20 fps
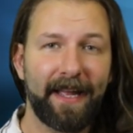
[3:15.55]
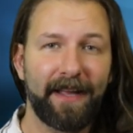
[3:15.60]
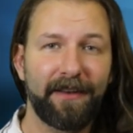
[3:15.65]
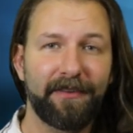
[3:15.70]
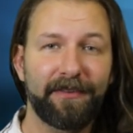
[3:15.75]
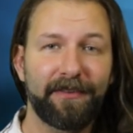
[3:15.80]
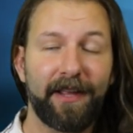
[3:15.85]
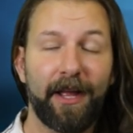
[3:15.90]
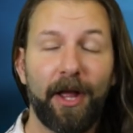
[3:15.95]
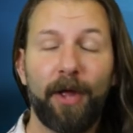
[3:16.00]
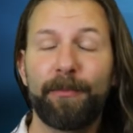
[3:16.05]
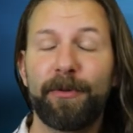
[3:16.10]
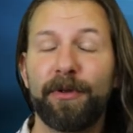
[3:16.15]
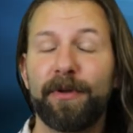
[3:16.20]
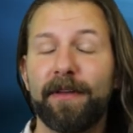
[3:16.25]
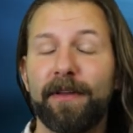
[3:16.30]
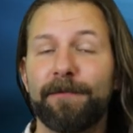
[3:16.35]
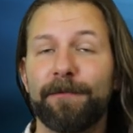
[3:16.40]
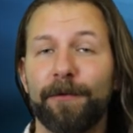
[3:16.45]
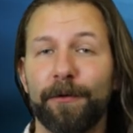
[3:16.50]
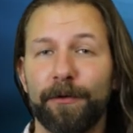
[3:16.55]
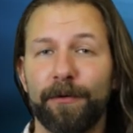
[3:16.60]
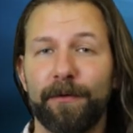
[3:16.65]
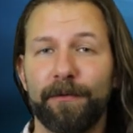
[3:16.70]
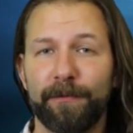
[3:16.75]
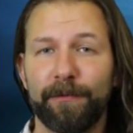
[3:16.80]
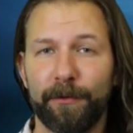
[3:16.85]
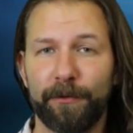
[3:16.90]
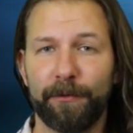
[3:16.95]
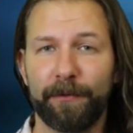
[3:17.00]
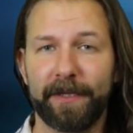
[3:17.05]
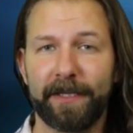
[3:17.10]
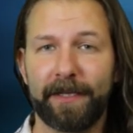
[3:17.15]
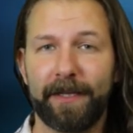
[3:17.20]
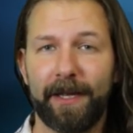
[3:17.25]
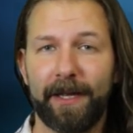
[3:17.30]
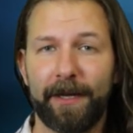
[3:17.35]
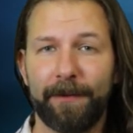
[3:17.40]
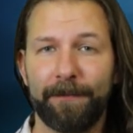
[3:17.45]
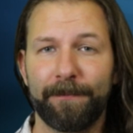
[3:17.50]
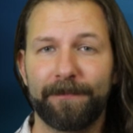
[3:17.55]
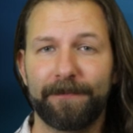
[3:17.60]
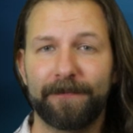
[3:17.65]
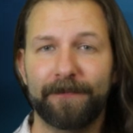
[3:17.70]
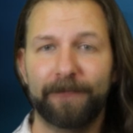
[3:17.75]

edge to help you get further and further in the game.